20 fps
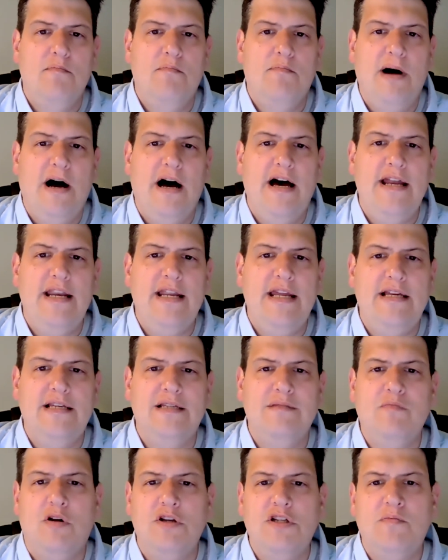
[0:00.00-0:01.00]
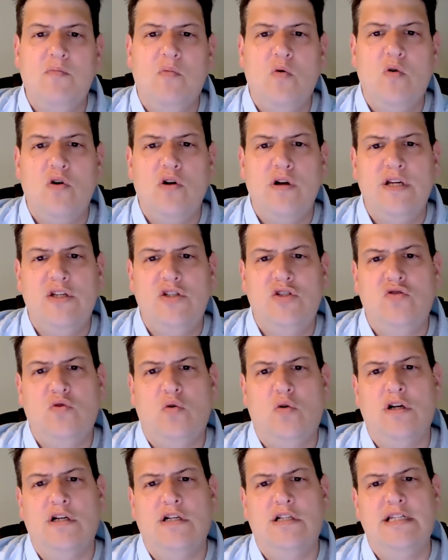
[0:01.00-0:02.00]
but is much more
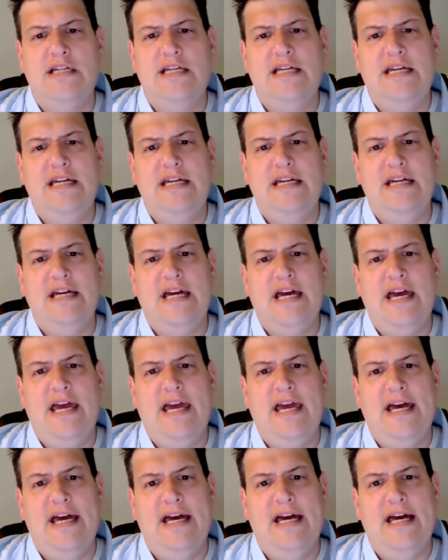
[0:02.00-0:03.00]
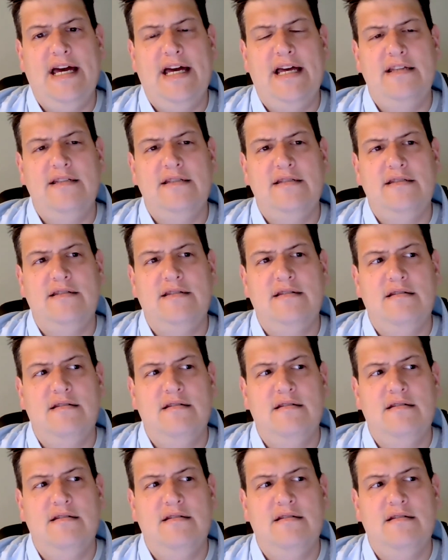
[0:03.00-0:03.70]
historically and